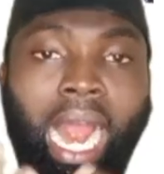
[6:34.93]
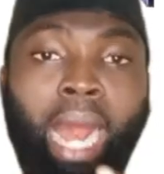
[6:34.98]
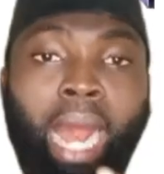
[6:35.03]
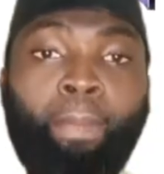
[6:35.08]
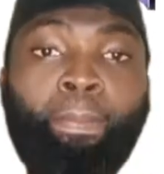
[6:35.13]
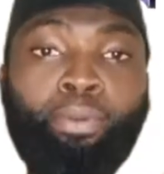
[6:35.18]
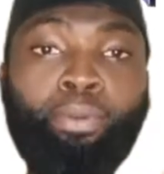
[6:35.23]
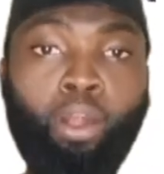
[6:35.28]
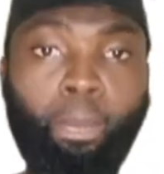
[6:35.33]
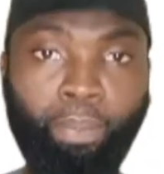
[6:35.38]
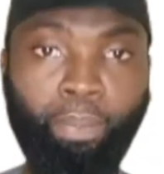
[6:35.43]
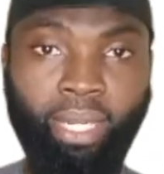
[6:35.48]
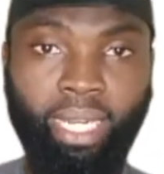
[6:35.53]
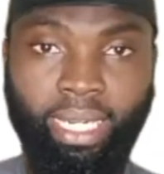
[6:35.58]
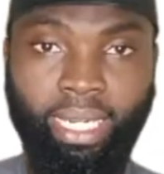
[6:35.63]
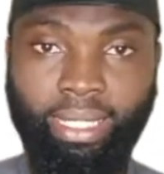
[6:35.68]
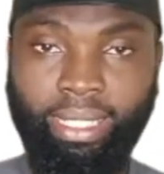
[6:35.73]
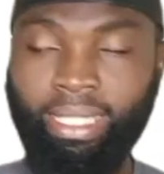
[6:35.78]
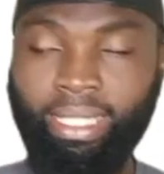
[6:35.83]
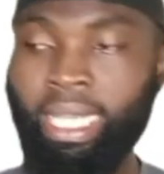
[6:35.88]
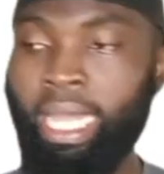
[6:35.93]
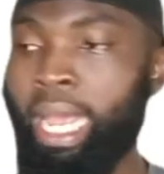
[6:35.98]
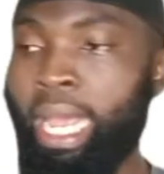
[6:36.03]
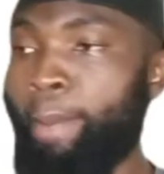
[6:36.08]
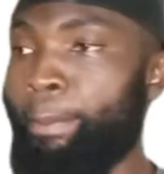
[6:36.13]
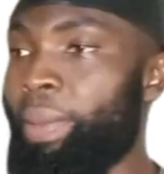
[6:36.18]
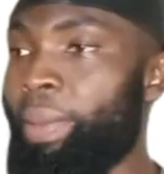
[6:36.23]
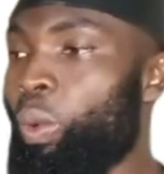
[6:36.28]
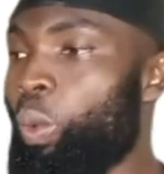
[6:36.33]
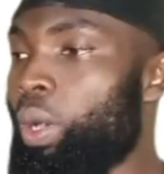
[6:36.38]
appropriate.
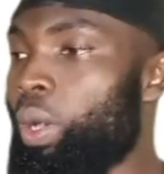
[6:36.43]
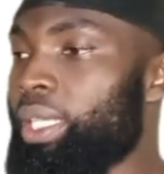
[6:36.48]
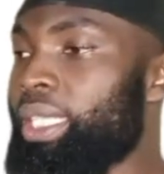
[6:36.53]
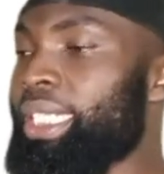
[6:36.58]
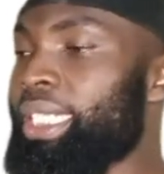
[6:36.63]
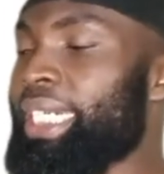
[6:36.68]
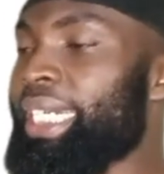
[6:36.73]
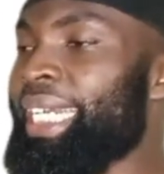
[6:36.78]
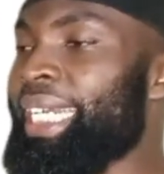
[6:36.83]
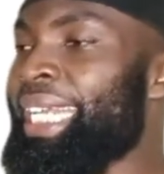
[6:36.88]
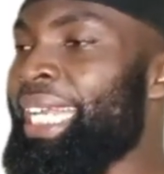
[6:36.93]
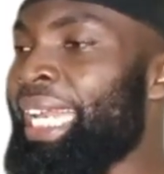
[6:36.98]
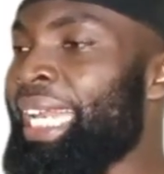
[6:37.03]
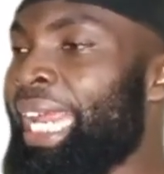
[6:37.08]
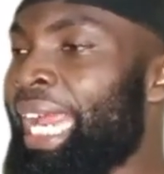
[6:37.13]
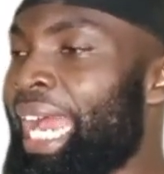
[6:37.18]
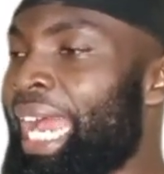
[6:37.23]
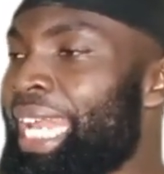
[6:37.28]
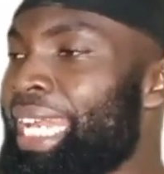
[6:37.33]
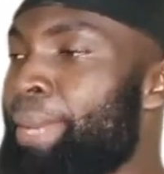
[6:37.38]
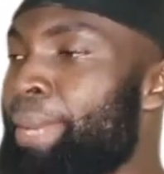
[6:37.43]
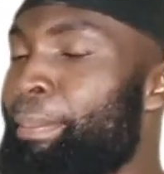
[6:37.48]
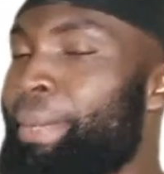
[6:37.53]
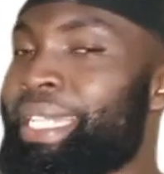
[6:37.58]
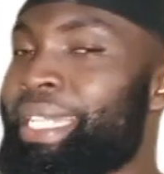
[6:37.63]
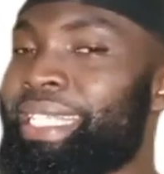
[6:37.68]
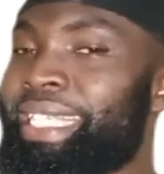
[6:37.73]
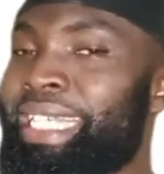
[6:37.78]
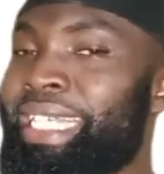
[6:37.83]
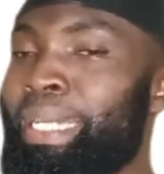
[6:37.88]
Biwad'i
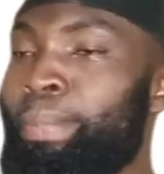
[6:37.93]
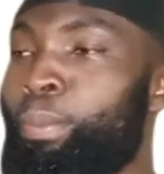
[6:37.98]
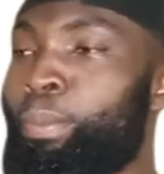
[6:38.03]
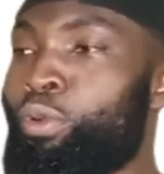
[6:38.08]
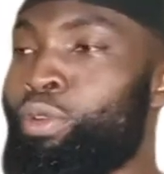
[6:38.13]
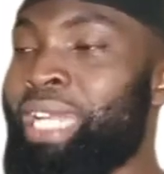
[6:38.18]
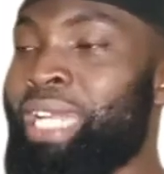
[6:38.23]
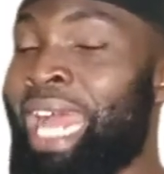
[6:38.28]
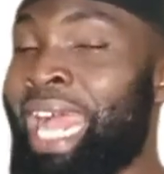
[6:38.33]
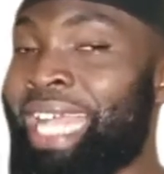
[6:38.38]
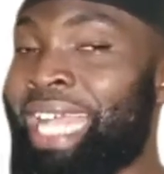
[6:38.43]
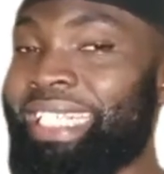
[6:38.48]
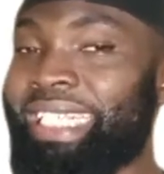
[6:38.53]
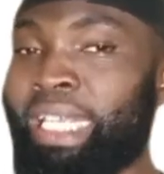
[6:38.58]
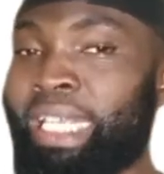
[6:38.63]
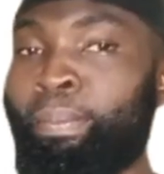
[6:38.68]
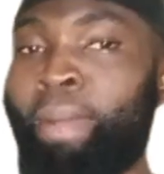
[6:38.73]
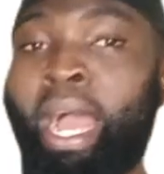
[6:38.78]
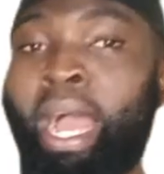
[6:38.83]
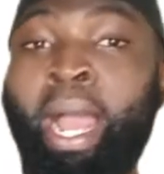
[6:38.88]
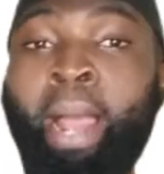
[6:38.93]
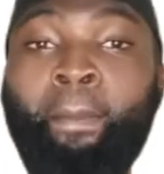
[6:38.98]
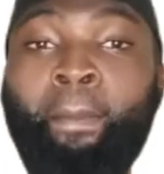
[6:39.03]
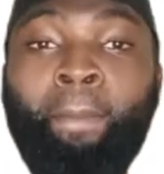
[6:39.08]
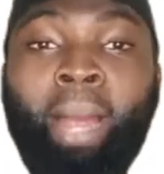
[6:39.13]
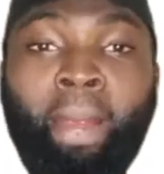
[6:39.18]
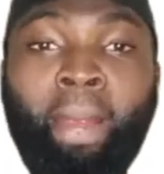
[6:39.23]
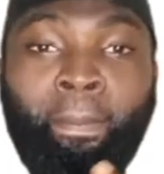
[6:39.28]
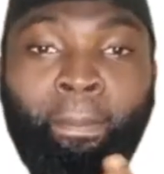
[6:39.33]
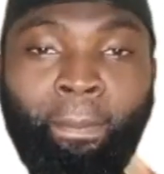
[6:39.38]
il-kalimati al-munasiba,
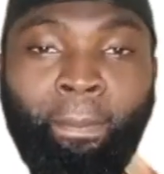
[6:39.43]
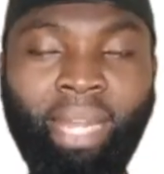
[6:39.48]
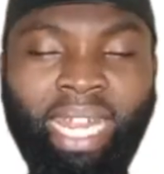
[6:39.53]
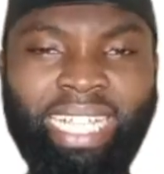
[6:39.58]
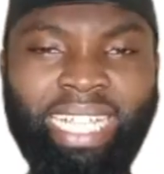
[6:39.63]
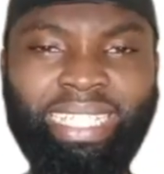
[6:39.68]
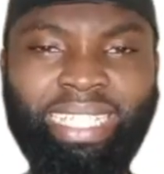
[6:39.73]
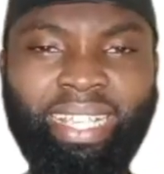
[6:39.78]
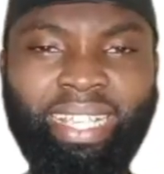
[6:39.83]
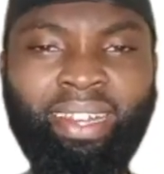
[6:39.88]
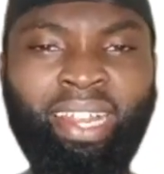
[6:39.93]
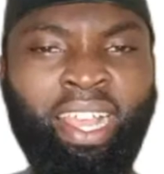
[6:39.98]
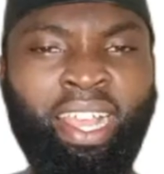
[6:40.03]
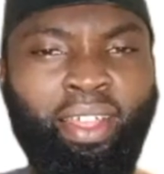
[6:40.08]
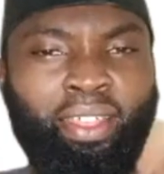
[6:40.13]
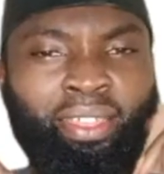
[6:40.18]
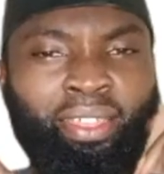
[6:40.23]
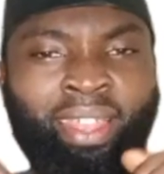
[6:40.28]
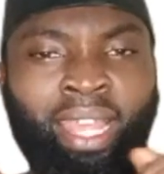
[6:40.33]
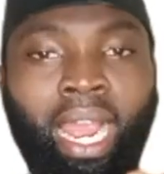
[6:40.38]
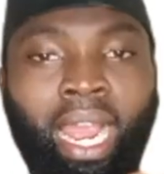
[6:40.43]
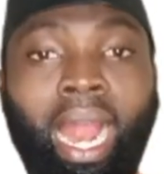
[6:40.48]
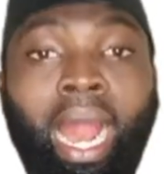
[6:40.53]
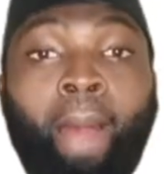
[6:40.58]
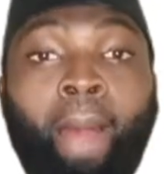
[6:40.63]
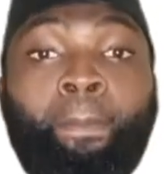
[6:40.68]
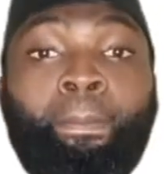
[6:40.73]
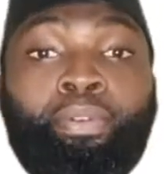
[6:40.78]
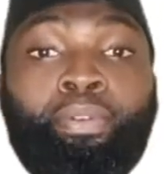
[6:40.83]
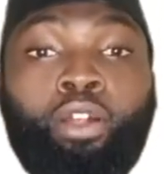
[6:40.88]
by placing the
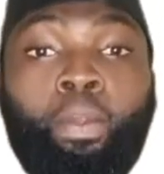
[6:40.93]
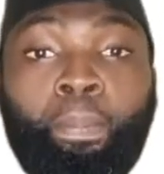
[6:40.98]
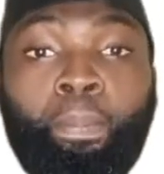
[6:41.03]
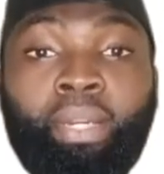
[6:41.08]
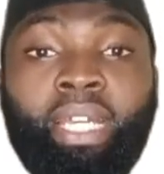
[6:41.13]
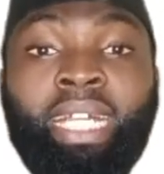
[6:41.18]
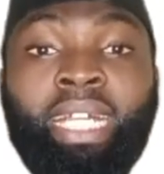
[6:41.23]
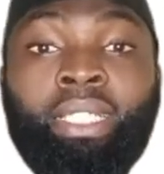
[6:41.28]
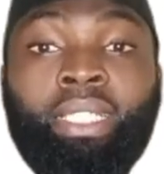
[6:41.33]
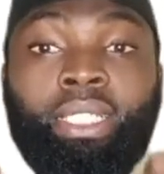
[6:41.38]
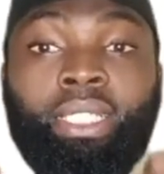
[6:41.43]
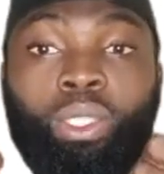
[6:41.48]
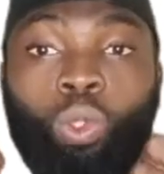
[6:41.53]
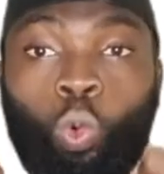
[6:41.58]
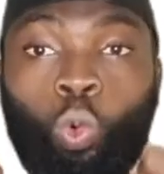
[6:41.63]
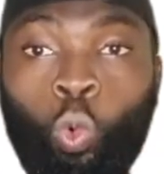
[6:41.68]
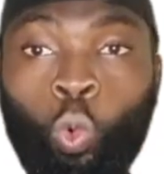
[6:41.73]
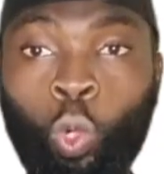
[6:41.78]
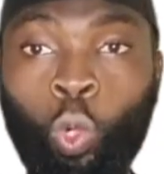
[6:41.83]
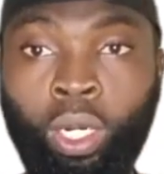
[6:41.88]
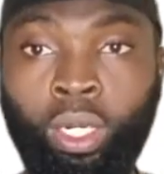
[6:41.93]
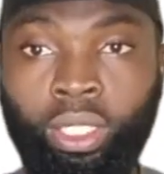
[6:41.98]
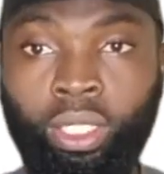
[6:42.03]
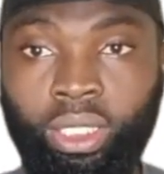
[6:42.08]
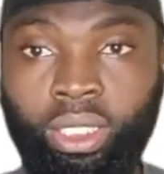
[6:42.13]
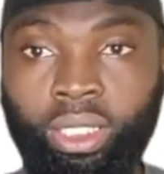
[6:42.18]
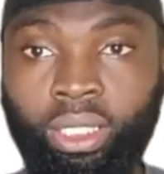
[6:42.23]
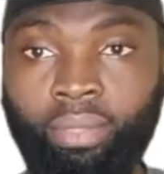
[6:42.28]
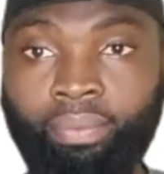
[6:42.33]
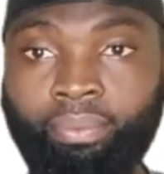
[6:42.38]
appropriate
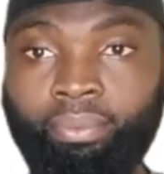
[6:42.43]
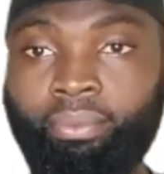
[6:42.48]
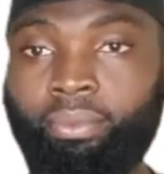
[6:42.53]
word.